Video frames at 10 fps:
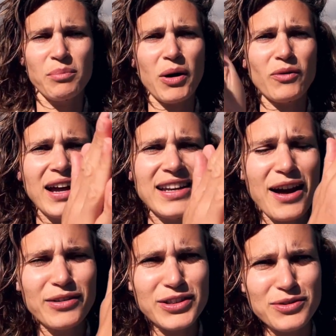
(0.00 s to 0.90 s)
But right
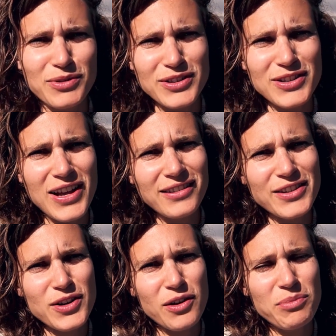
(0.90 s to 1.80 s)
now I just want to tell
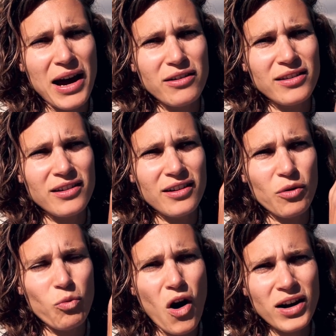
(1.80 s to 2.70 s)
you about
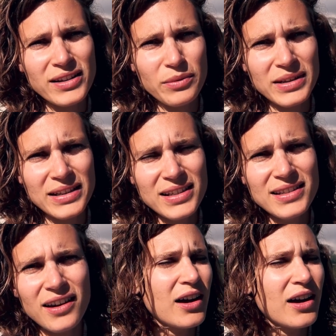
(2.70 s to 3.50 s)
the walk that we did.